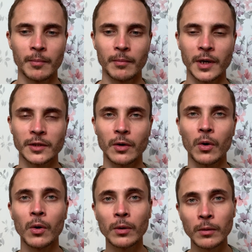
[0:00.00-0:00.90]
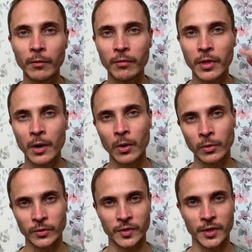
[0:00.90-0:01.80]
But all of
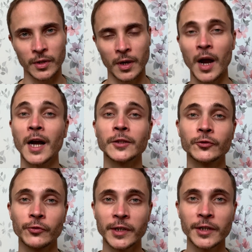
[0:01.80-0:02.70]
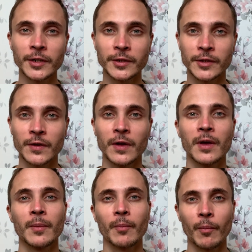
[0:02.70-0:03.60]
those are triggered
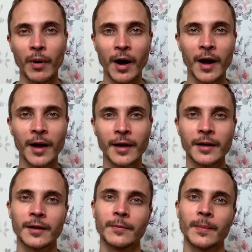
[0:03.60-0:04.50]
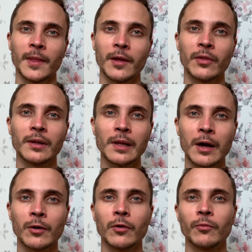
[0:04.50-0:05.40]
by the lack
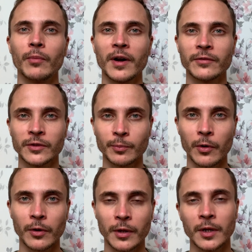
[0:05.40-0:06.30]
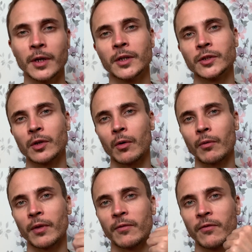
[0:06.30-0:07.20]
of breath support. So
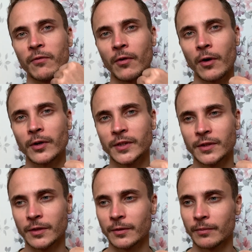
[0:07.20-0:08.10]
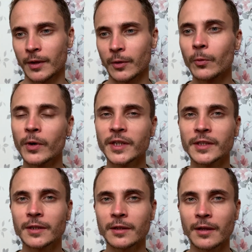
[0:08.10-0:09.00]
the first
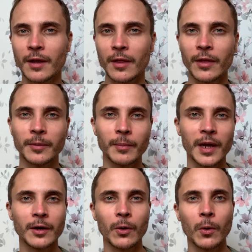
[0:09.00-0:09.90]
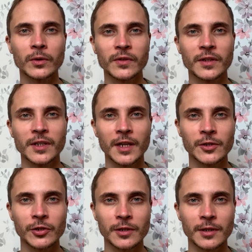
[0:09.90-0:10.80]
reason that may cause the
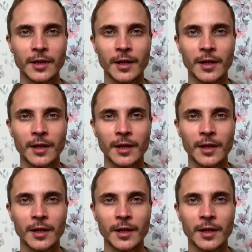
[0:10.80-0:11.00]
tension